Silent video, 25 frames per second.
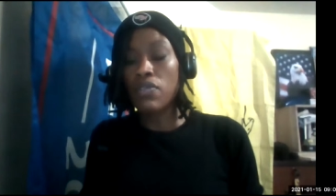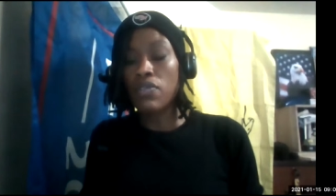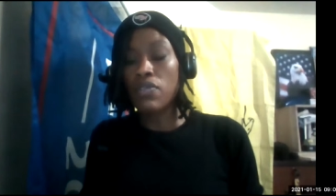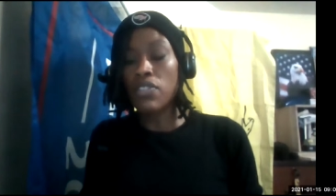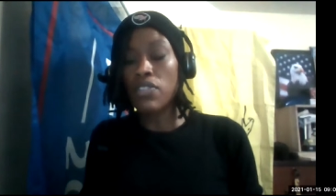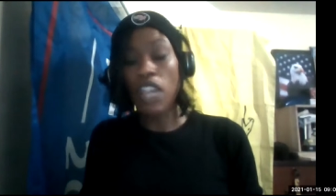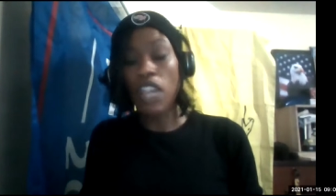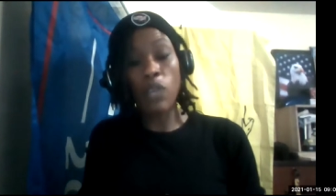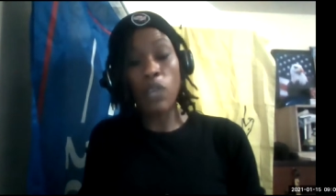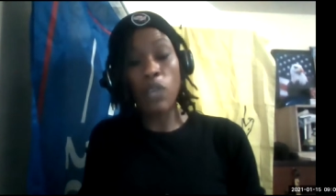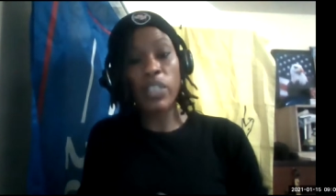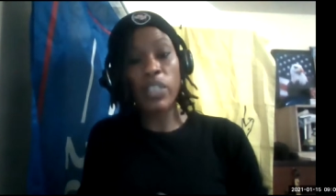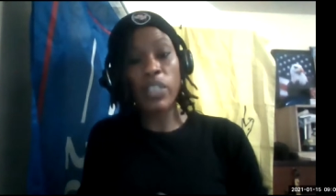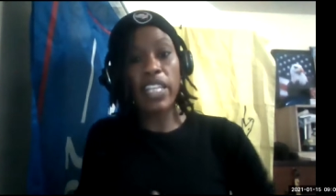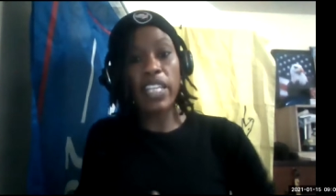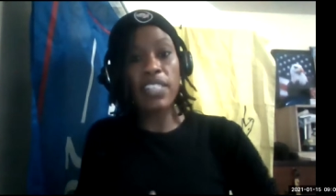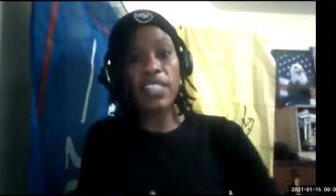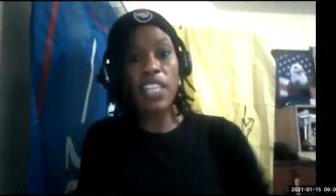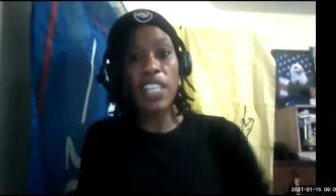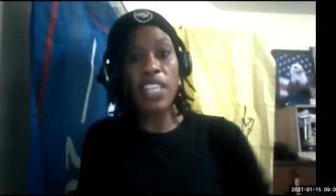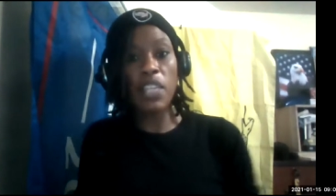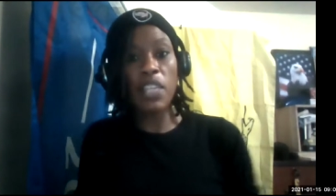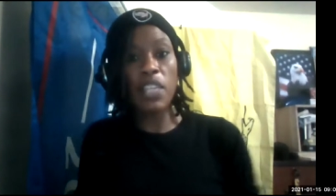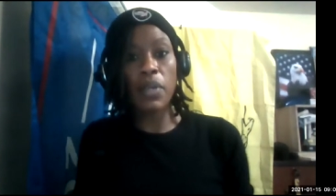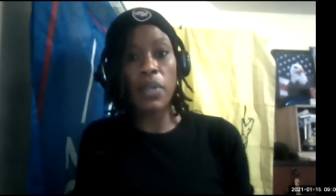done what they
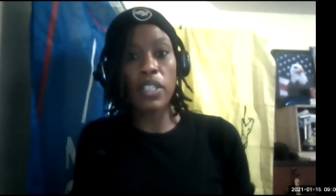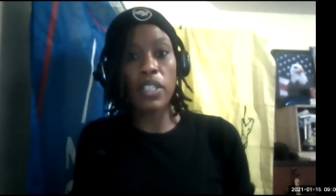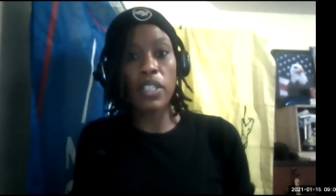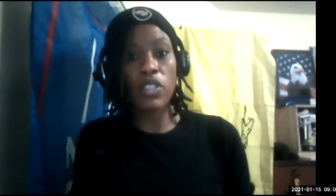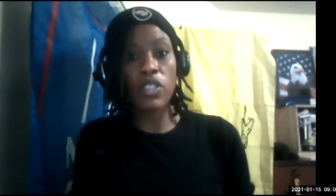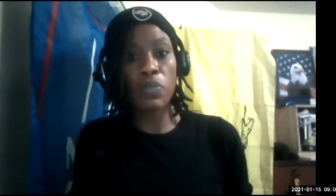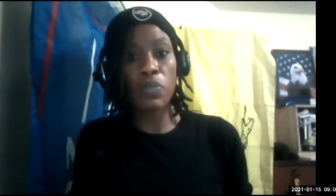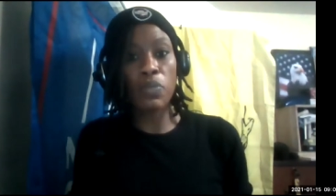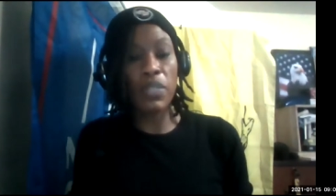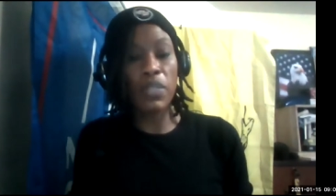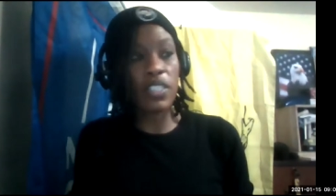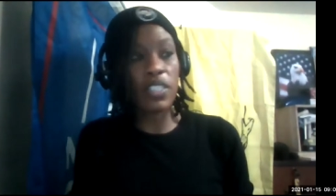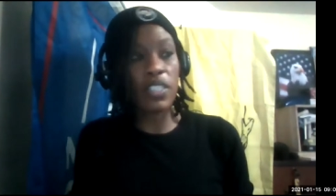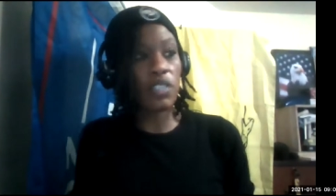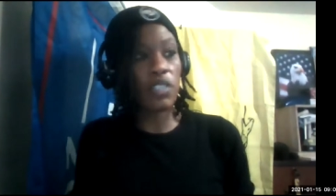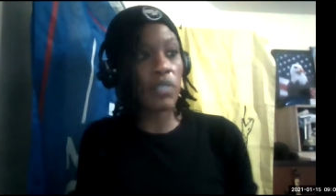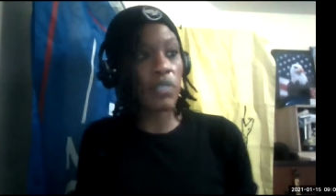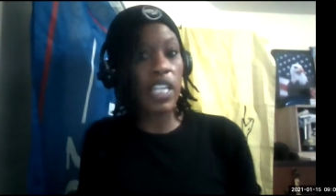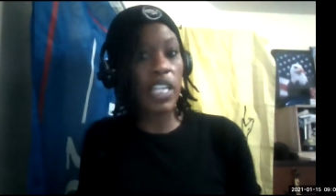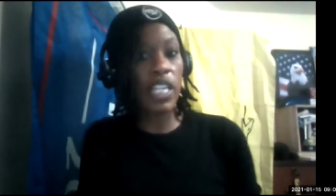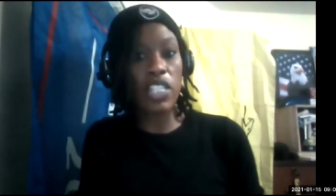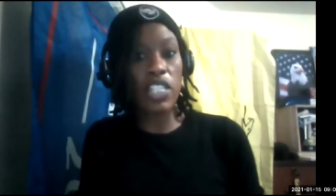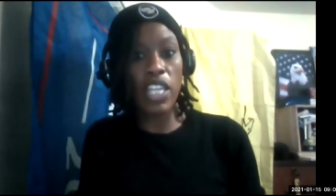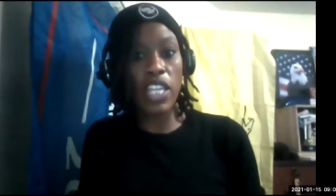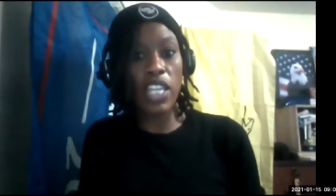said they were going to do, put us in
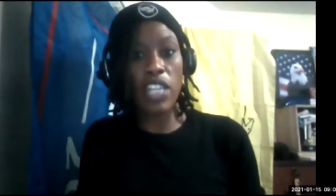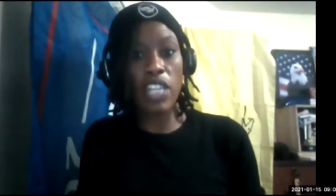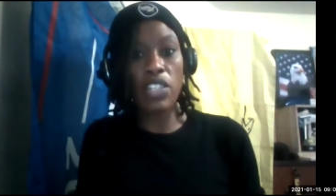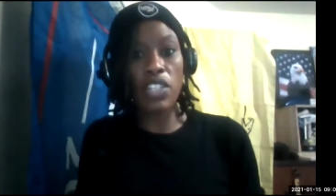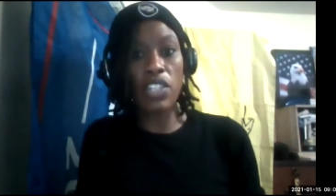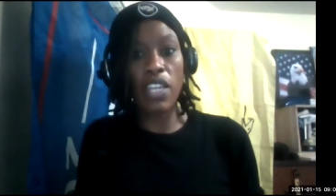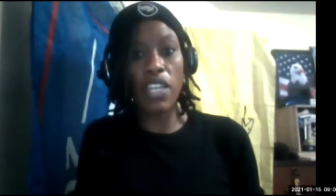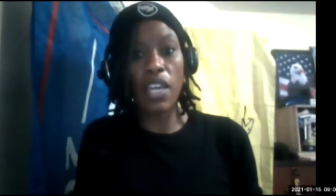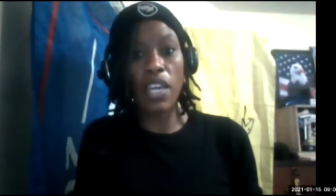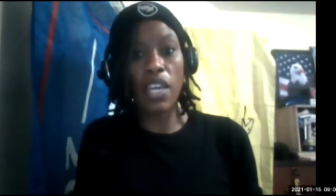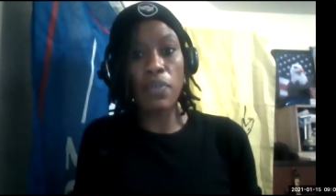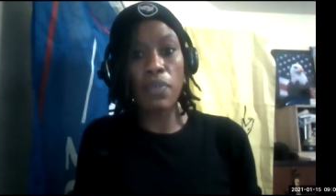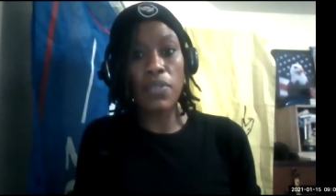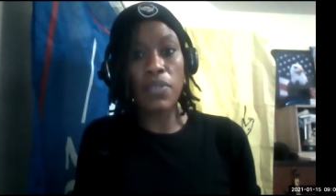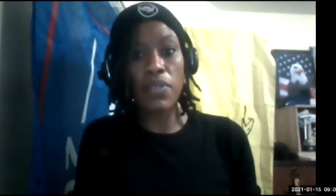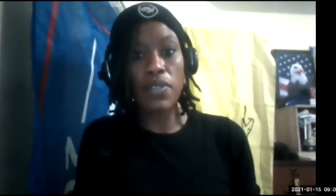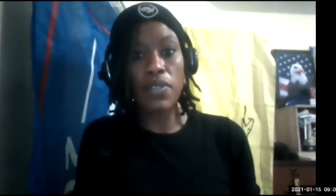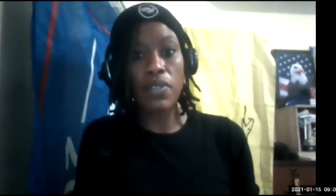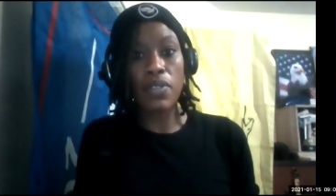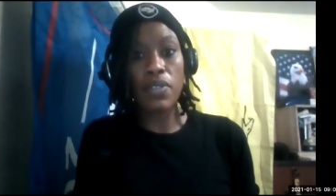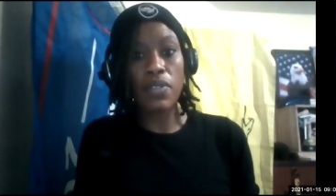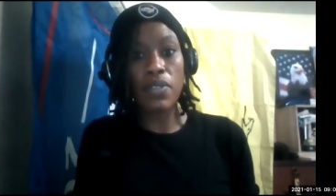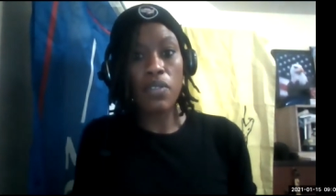re-education camps,